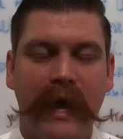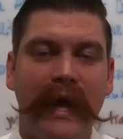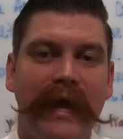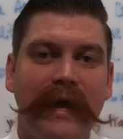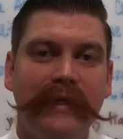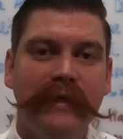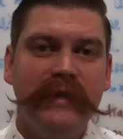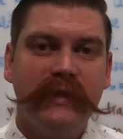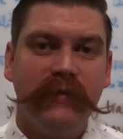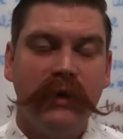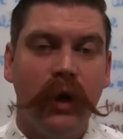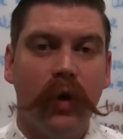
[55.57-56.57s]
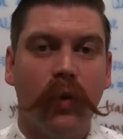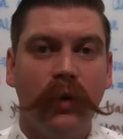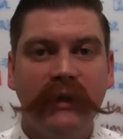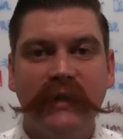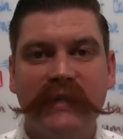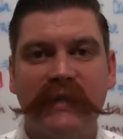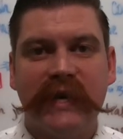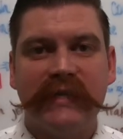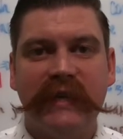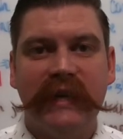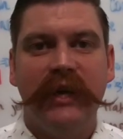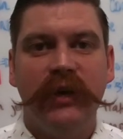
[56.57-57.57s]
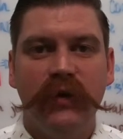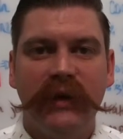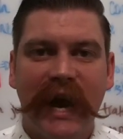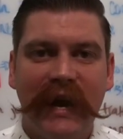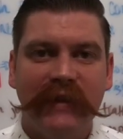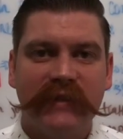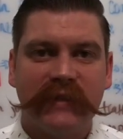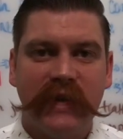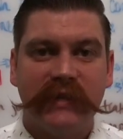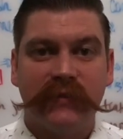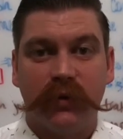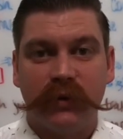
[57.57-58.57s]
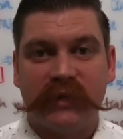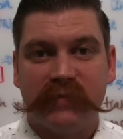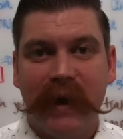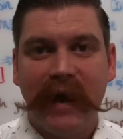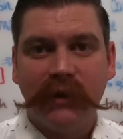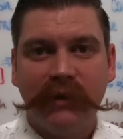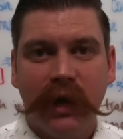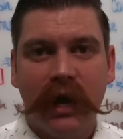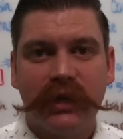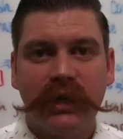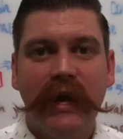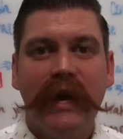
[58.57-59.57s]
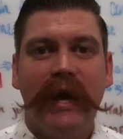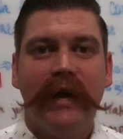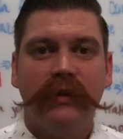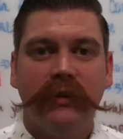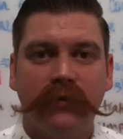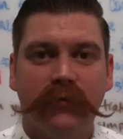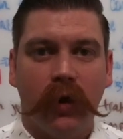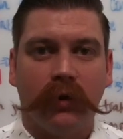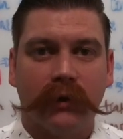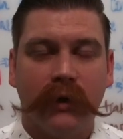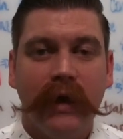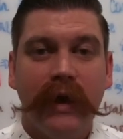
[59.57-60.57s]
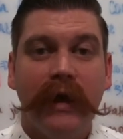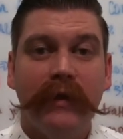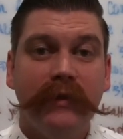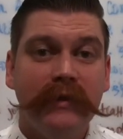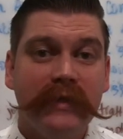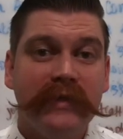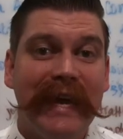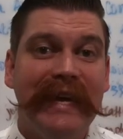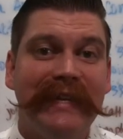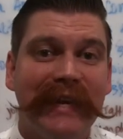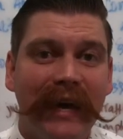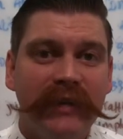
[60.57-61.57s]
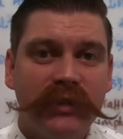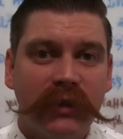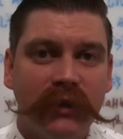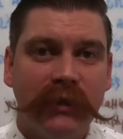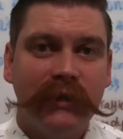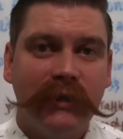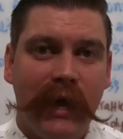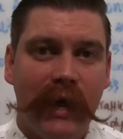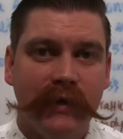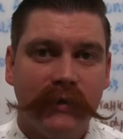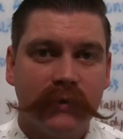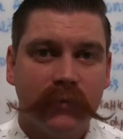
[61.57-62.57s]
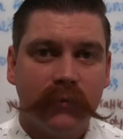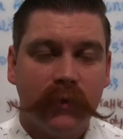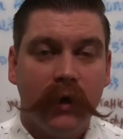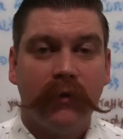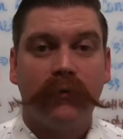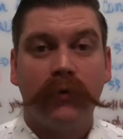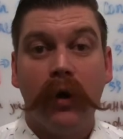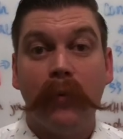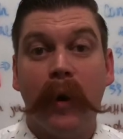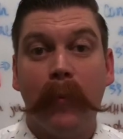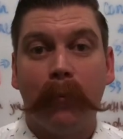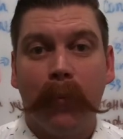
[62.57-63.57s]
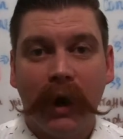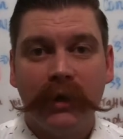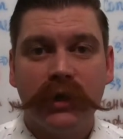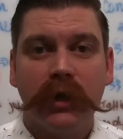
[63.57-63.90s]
In this video, we're discussing United States versus McIntosh and Devault. And this is a Ninth Circuit case from March